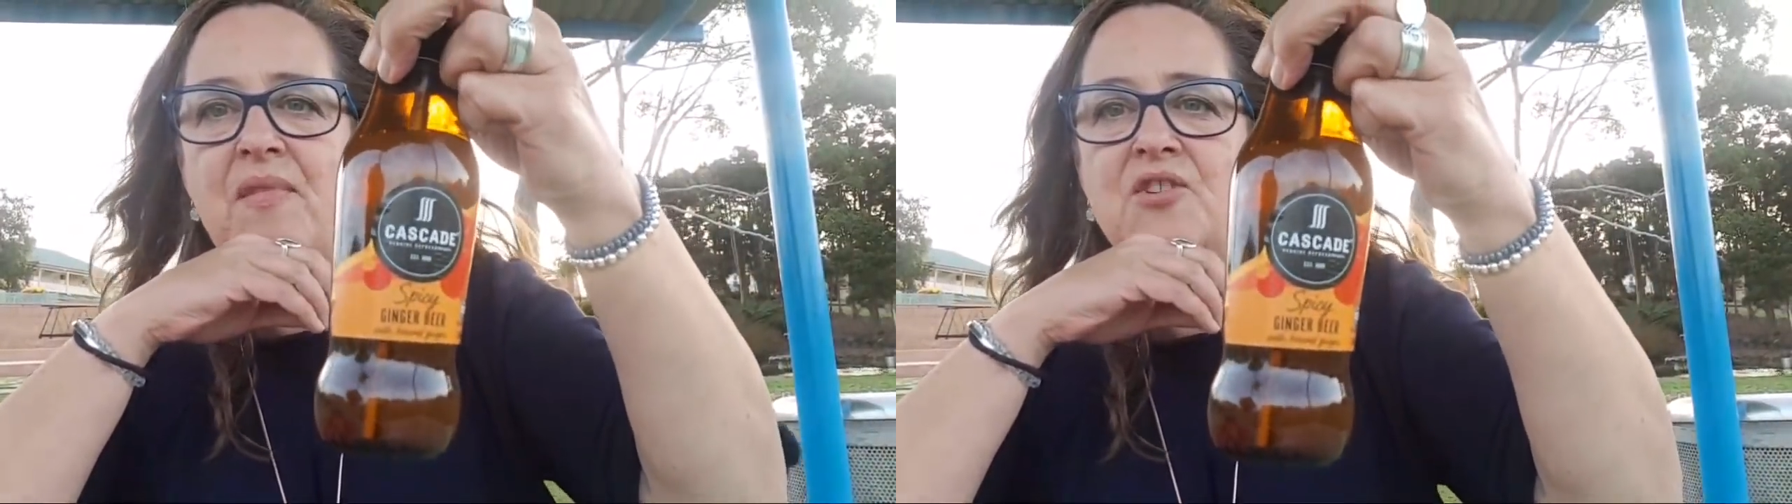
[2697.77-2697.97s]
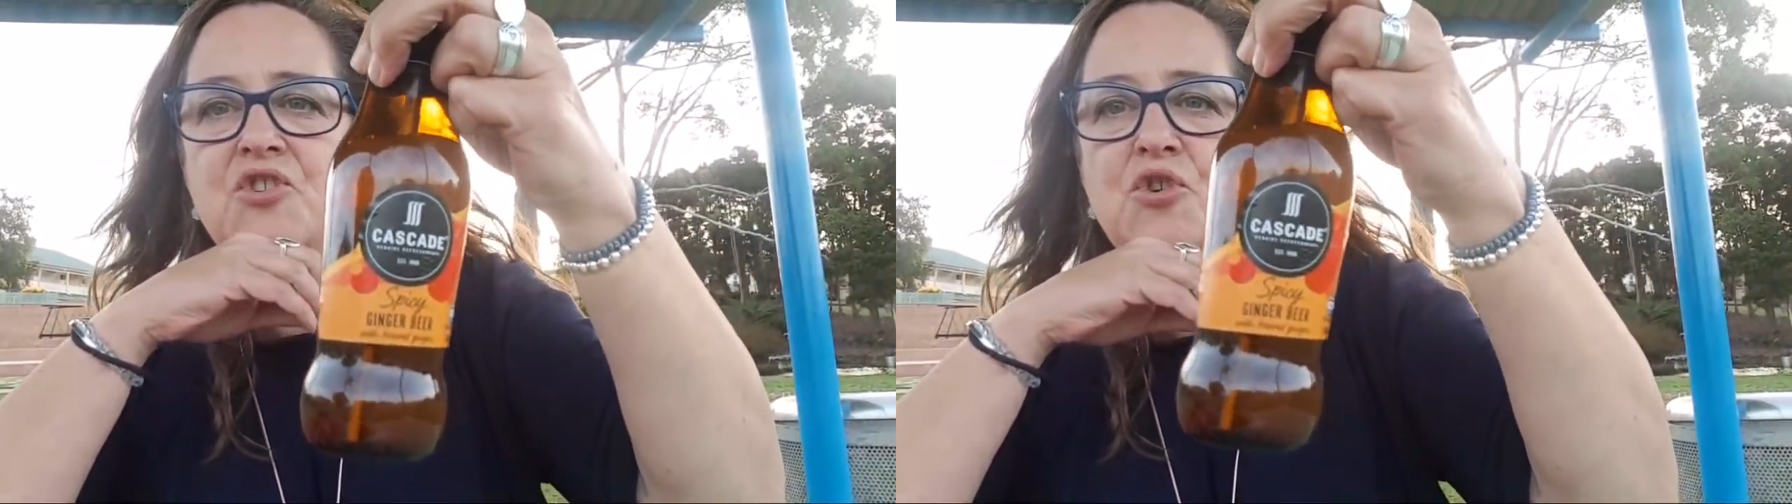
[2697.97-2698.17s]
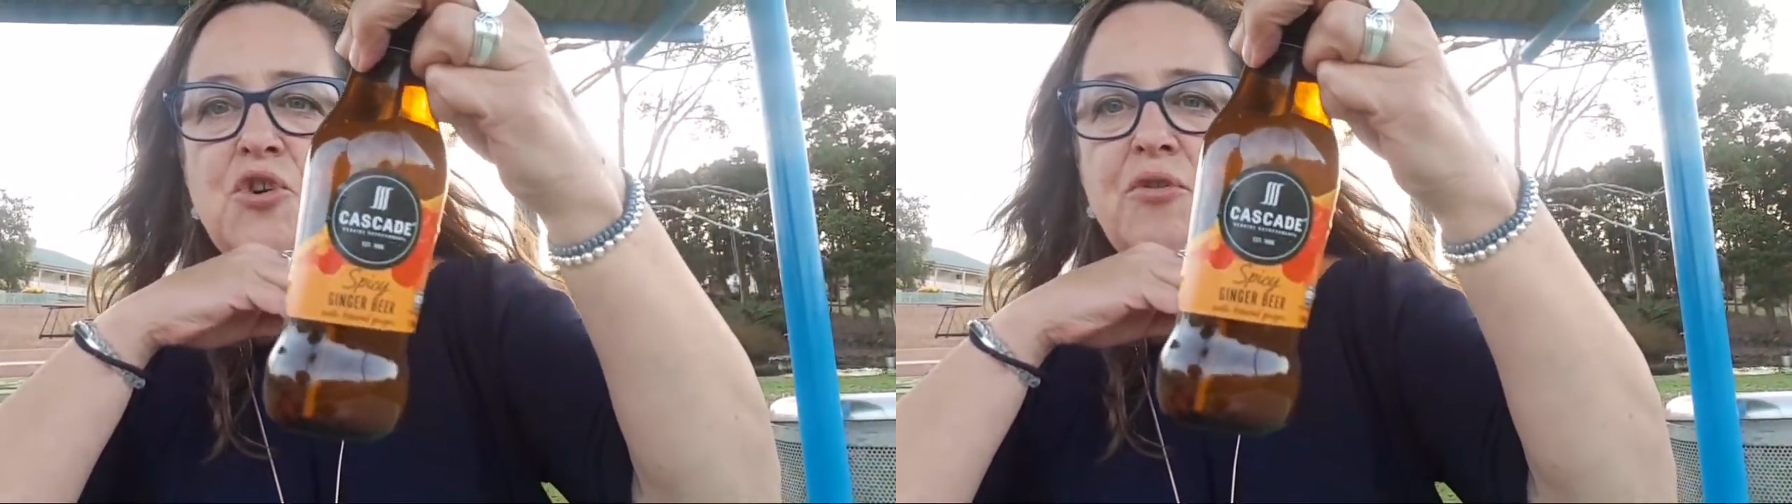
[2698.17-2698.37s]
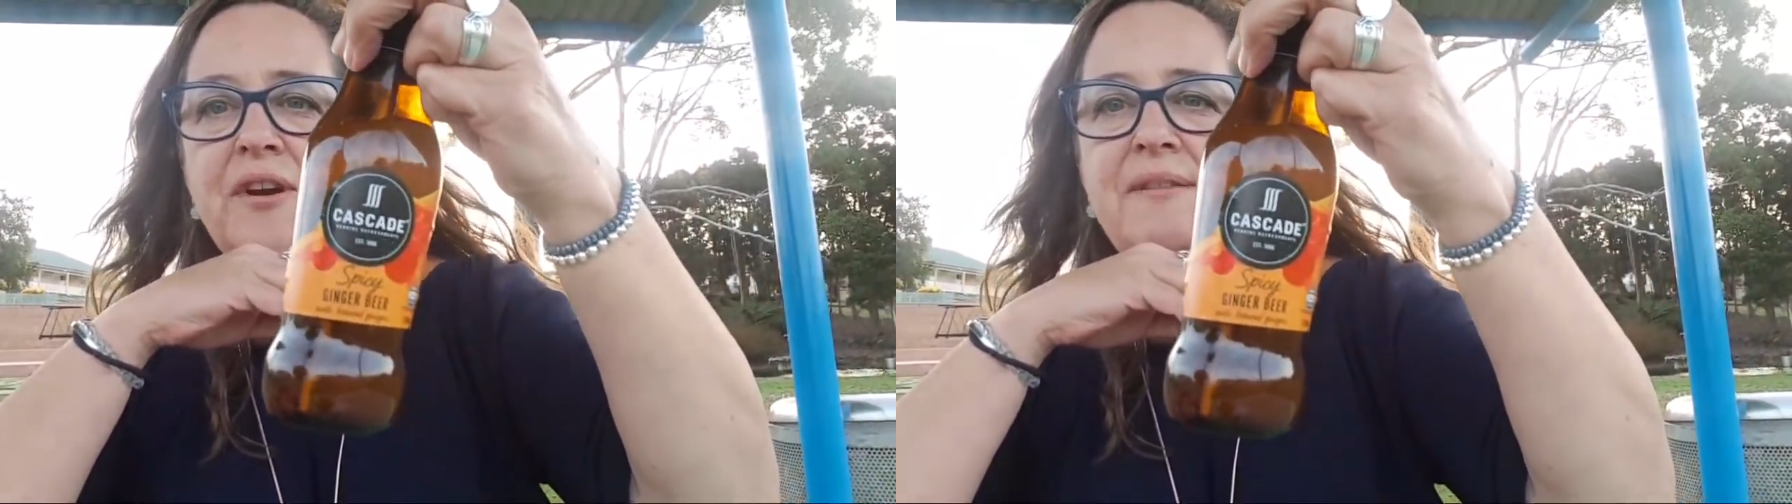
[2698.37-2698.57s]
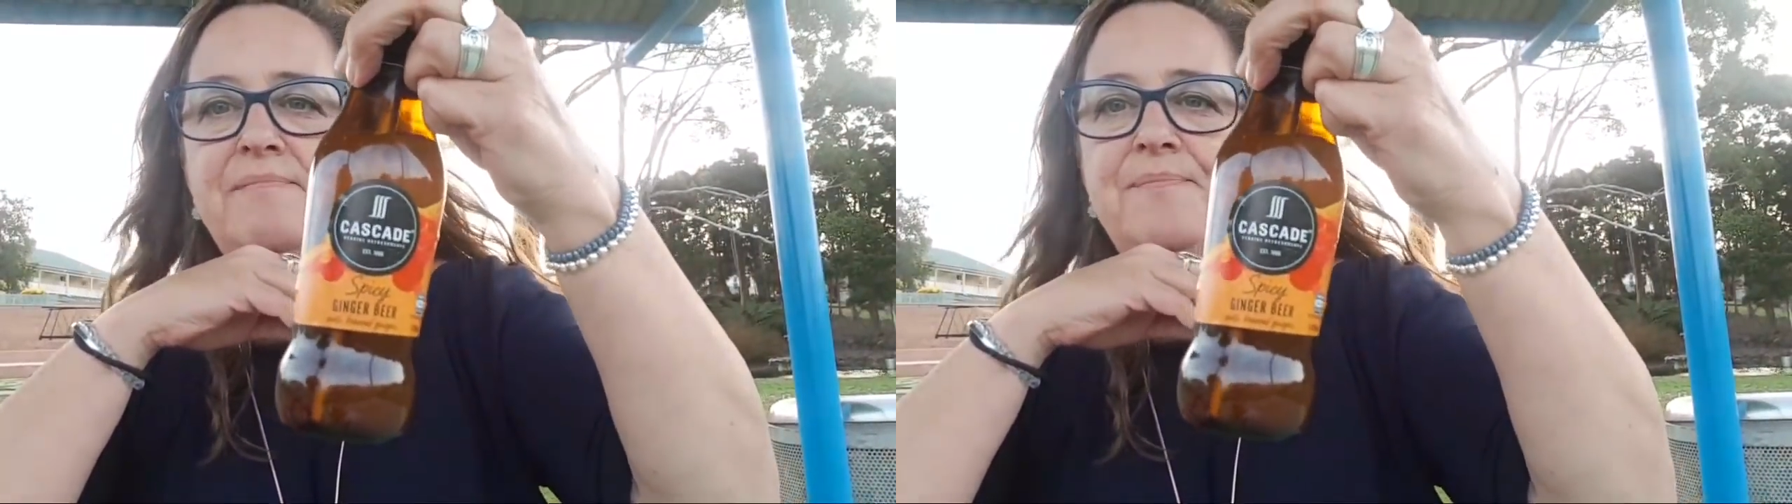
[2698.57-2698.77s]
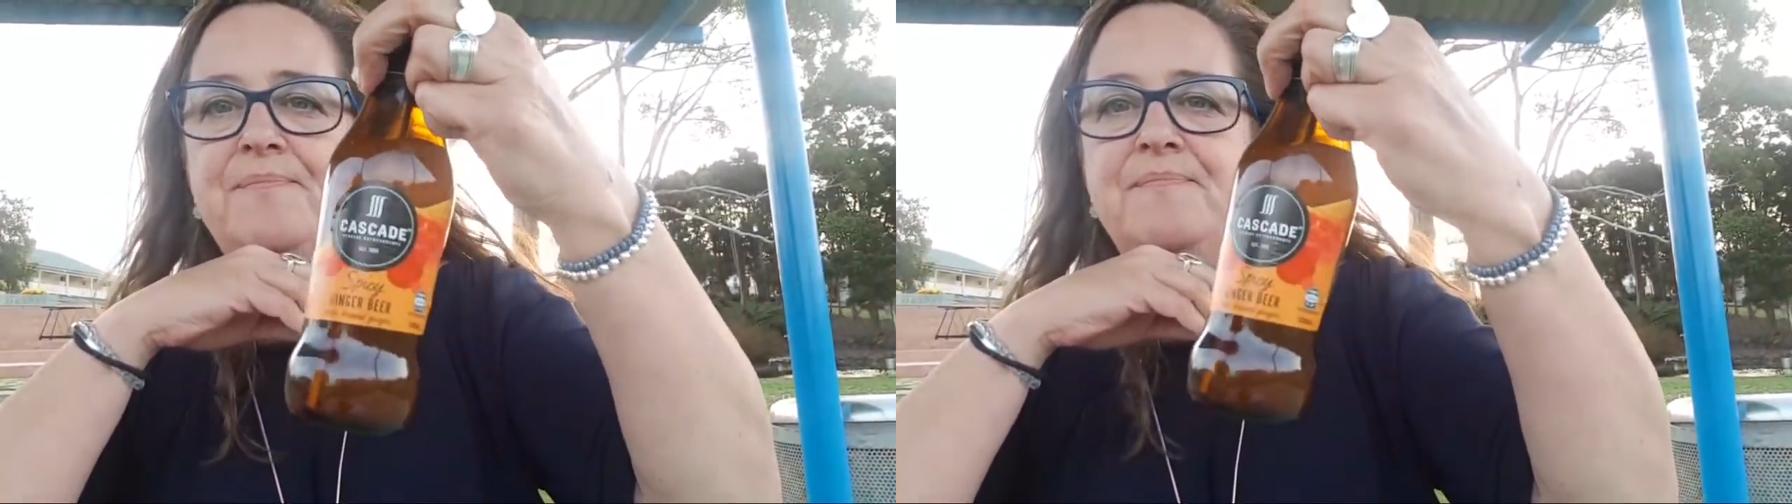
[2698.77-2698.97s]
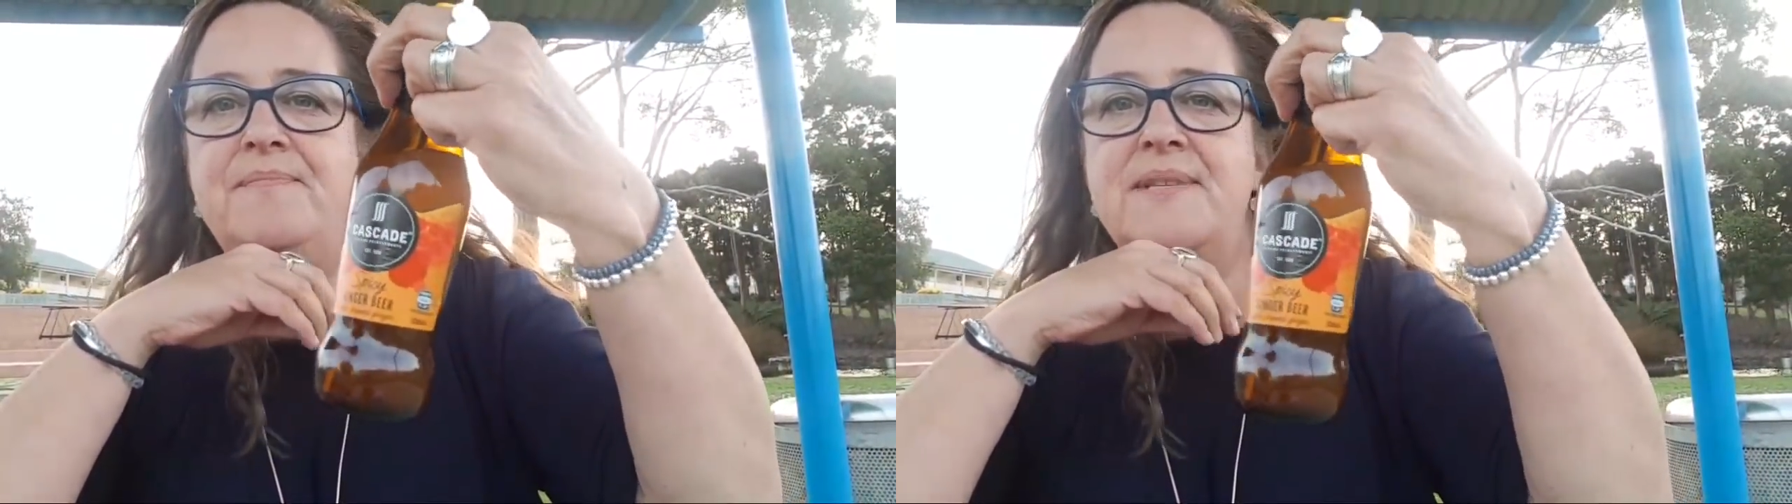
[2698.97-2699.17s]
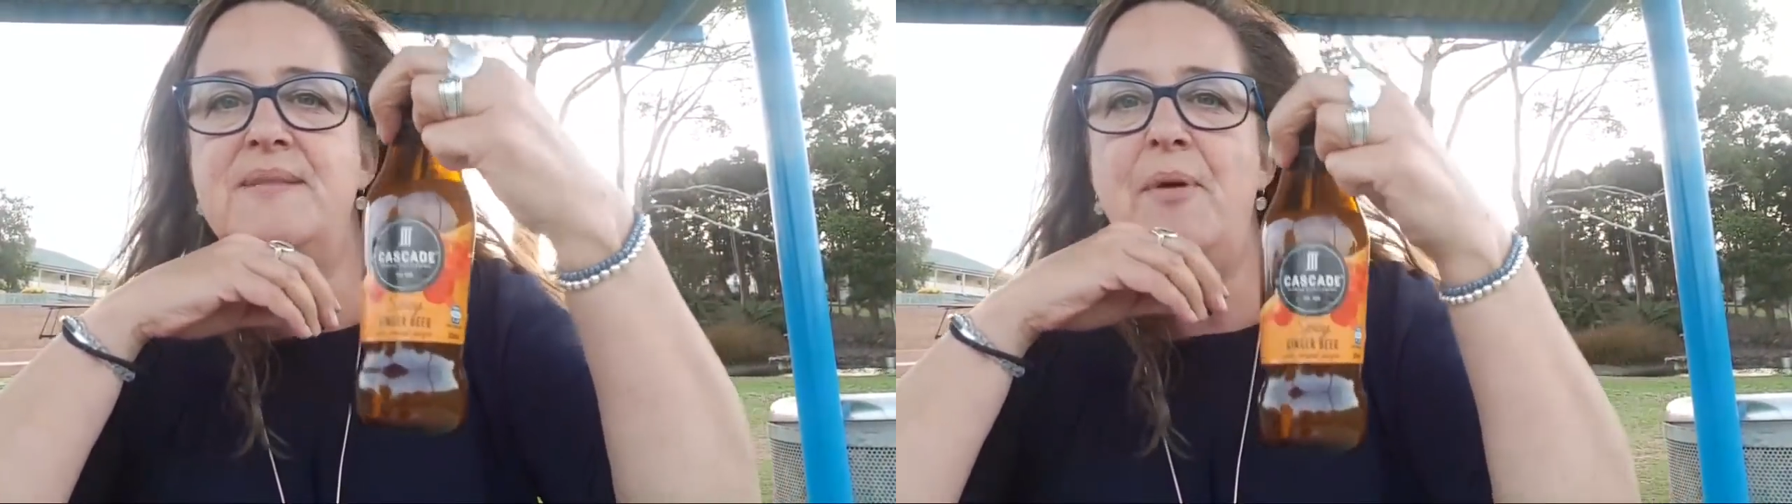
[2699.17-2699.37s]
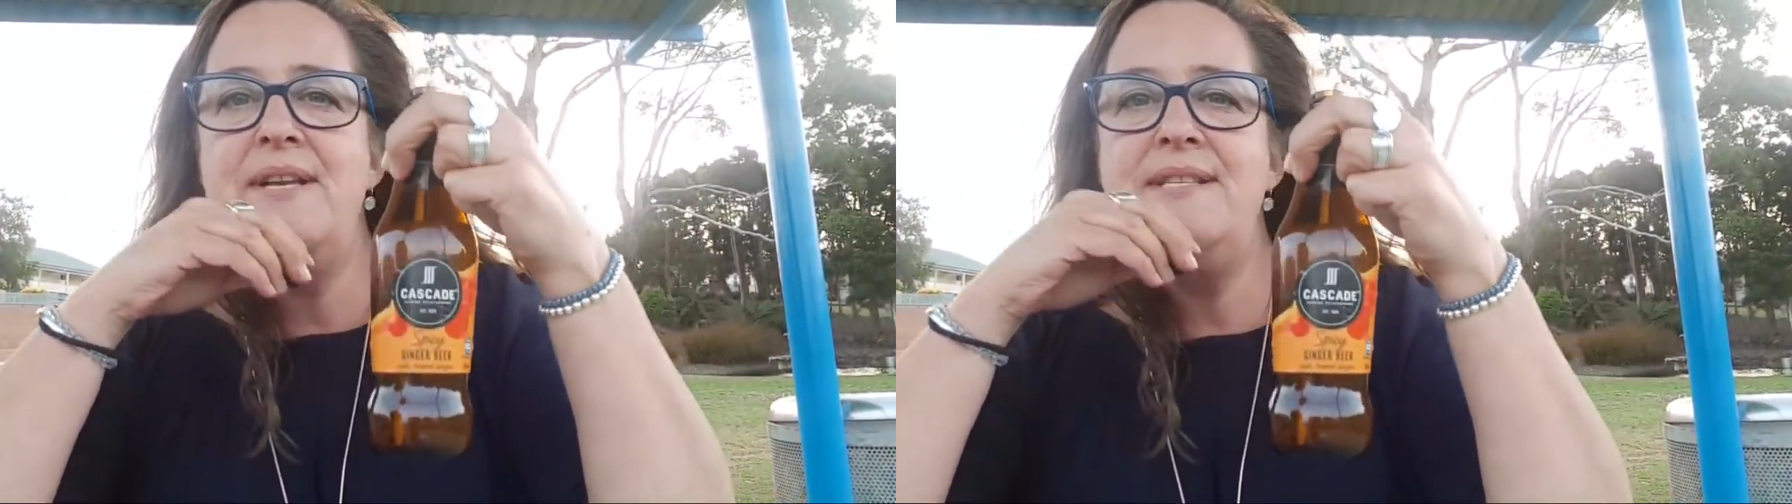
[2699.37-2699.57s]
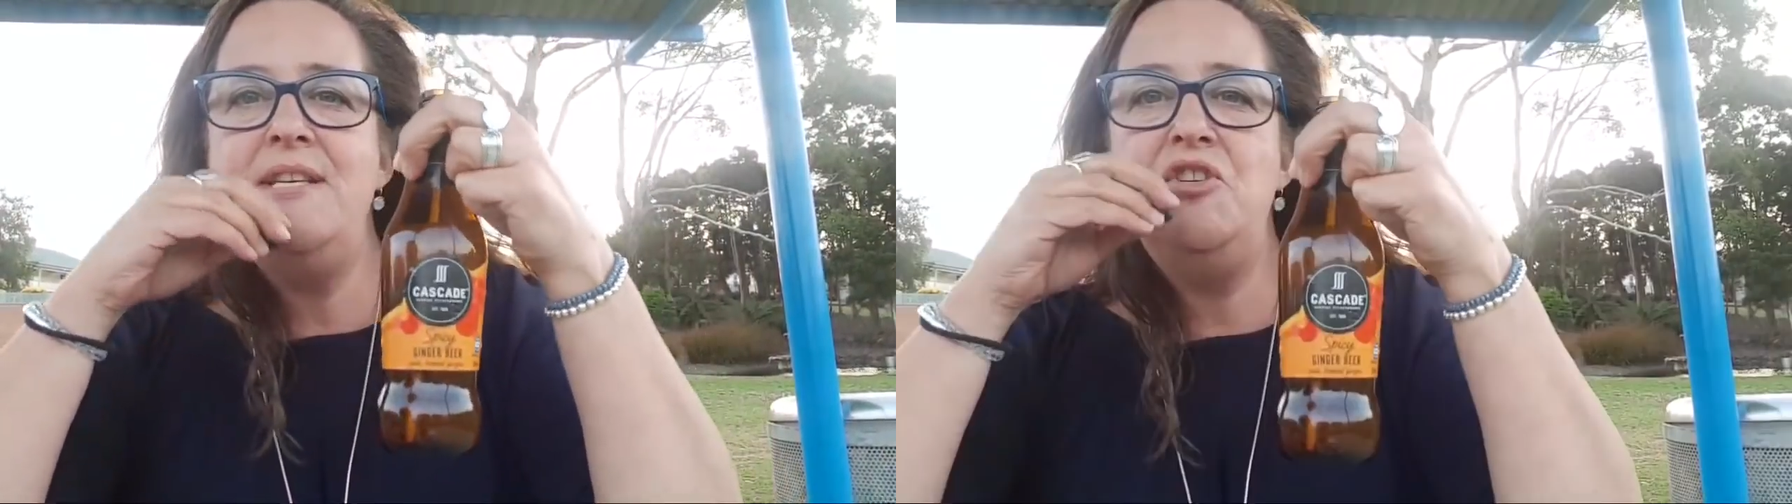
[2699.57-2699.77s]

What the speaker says: sugary spicy